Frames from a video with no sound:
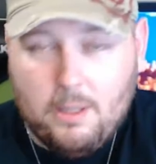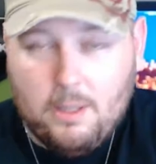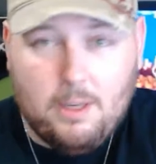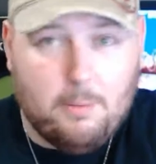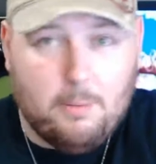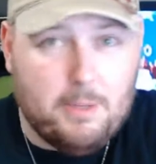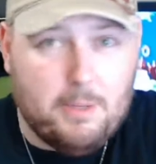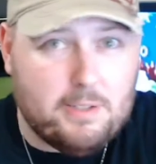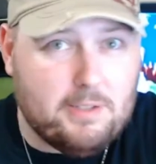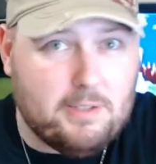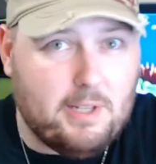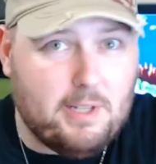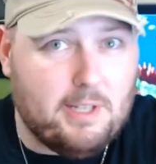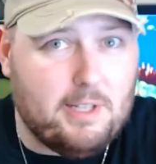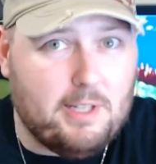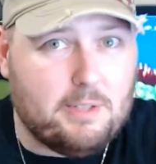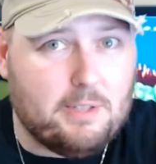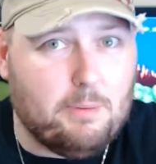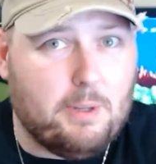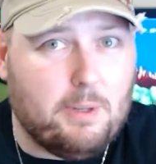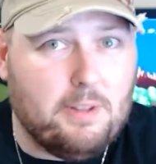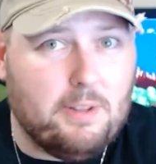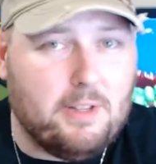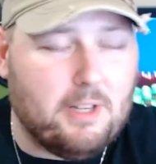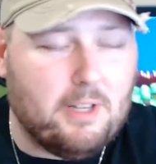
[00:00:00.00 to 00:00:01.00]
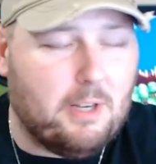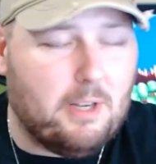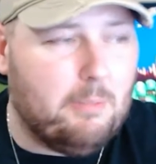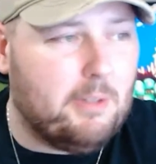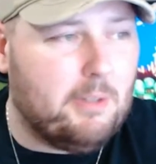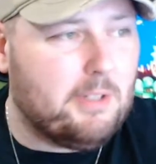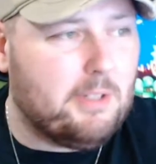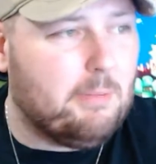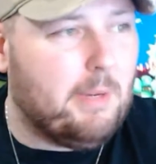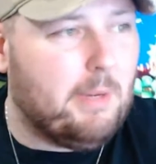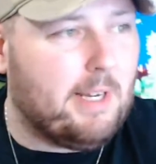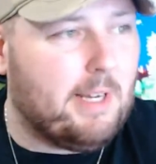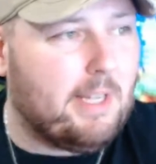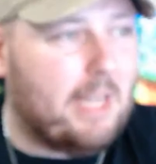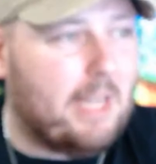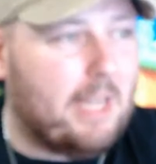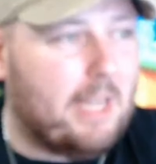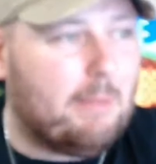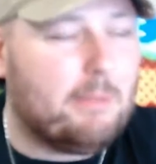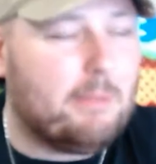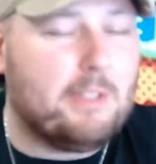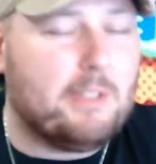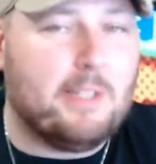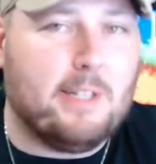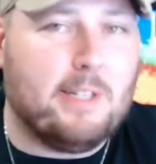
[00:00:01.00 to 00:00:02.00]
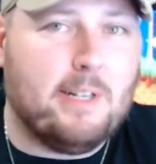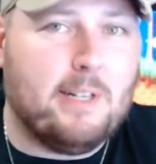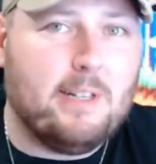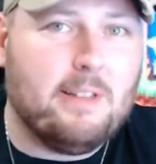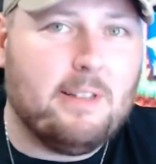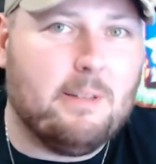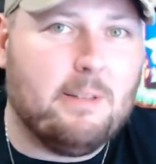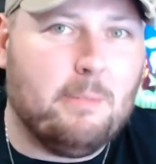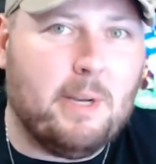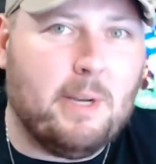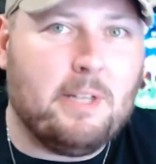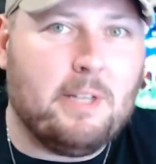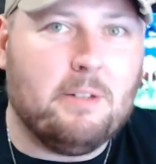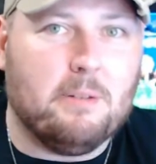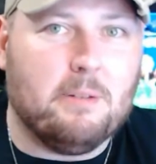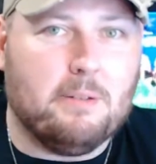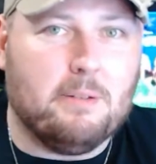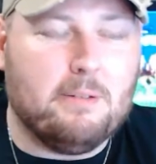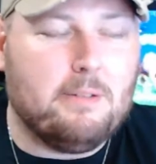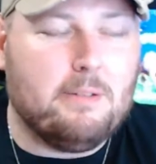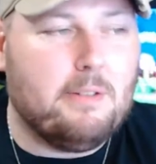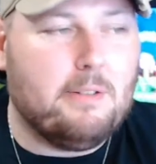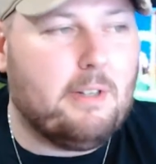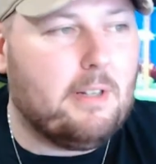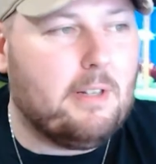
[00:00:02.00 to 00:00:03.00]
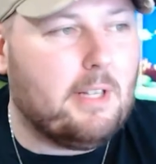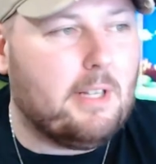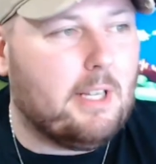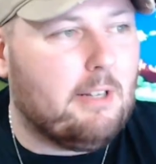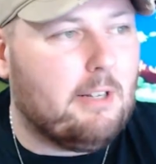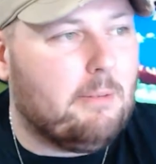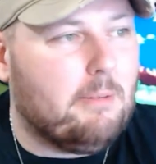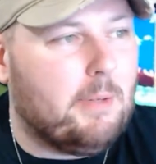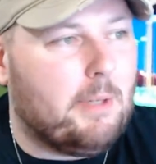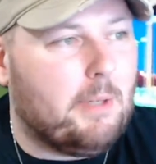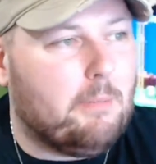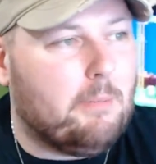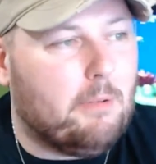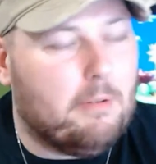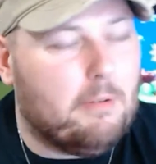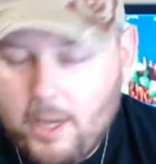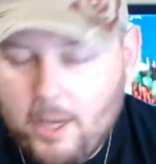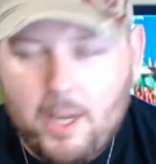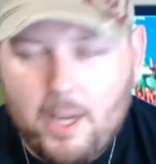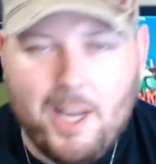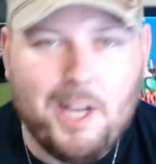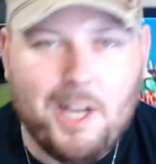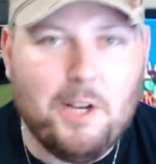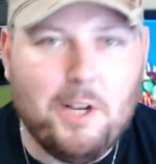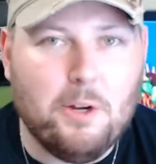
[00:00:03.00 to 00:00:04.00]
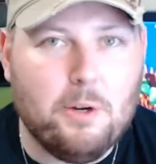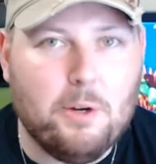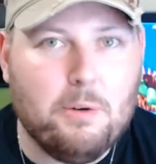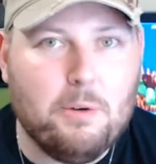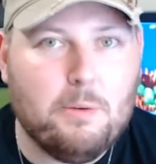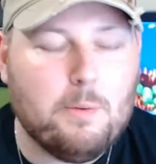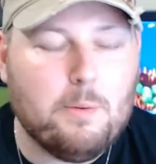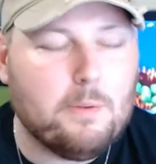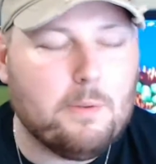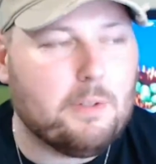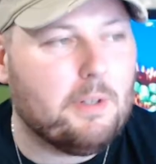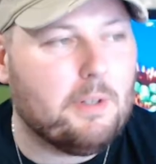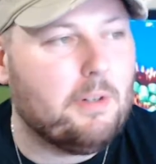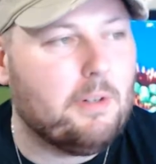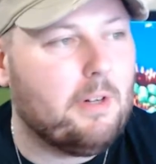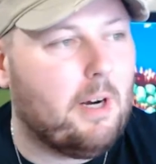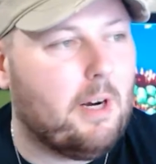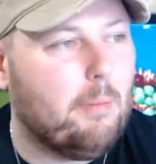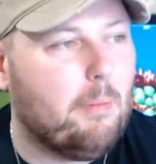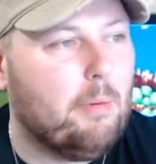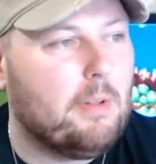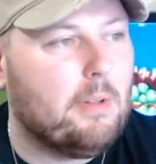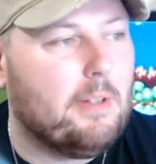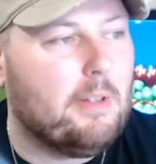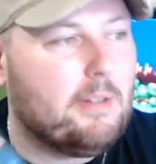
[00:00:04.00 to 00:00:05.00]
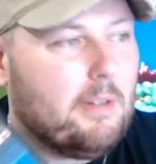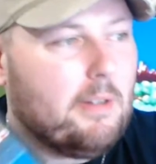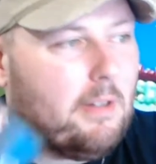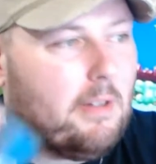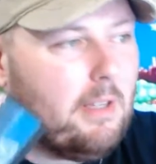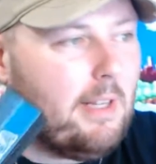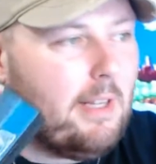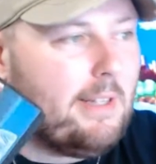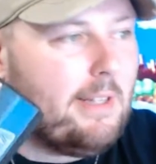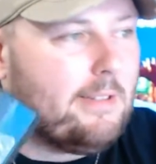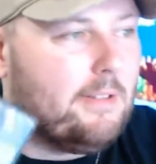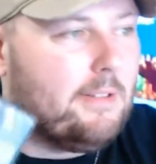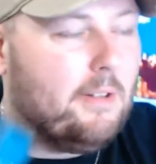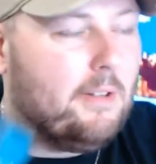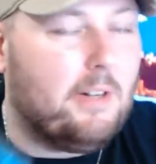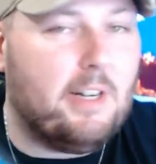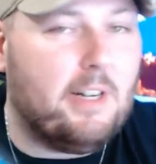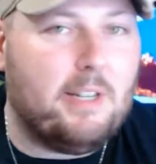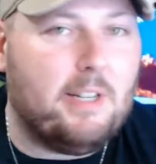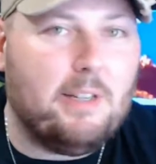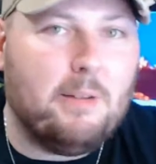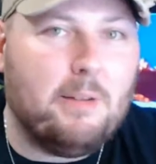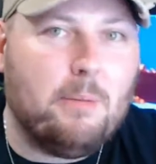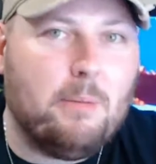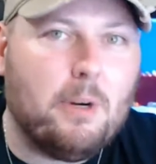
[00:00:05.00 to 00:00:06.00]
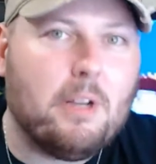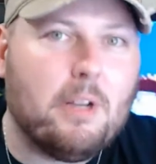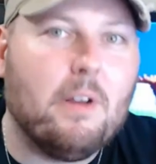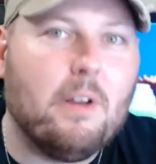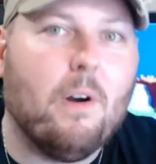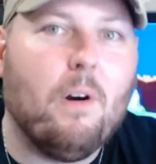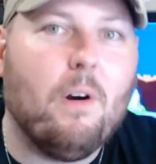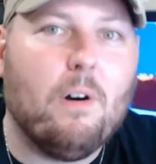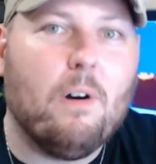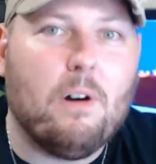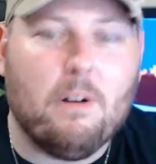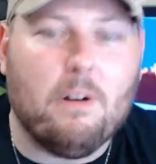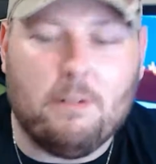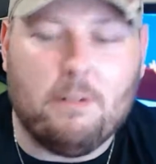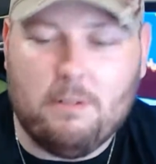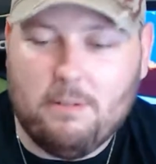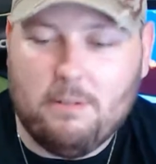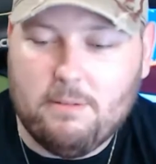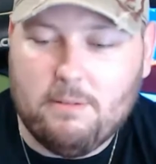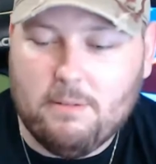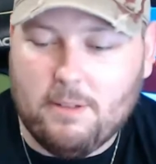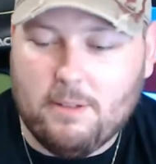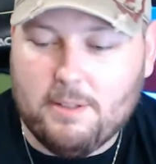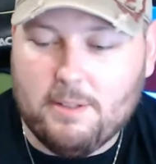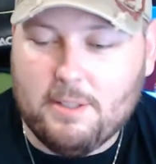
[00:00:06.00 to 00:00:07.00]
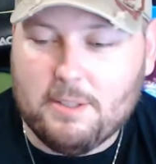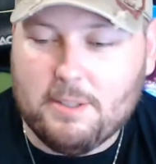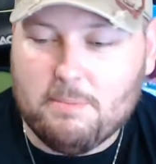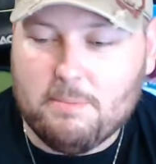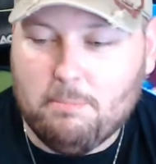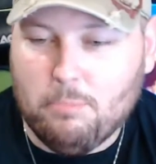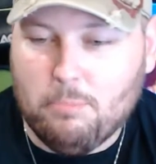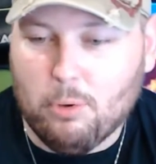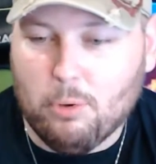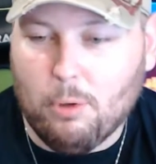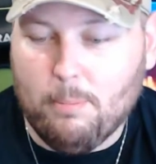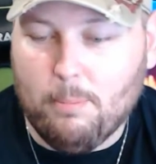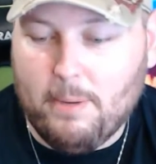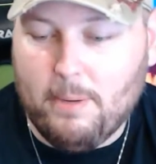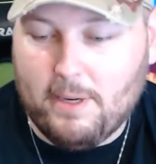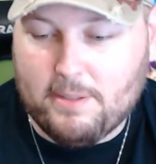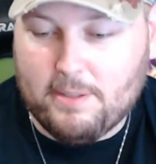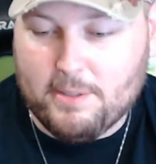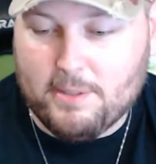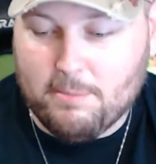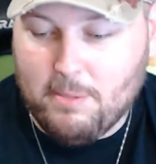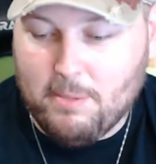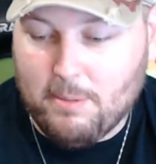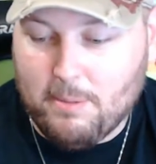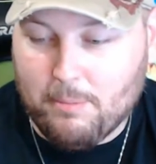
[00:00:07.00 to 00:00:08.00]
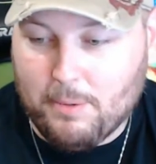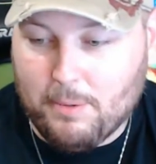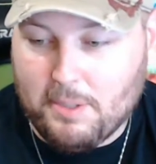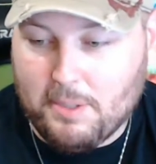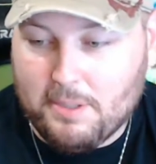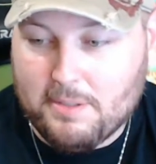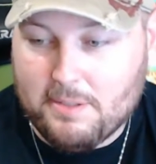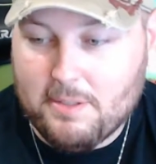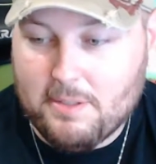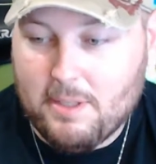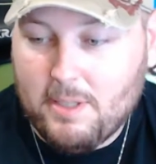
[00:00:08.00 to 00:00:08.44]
I must say, that's one thing I miss about games today, the manuals. You don't get them anymore. Anywho, so I put this on last night, and my god, like, this brought back some memories.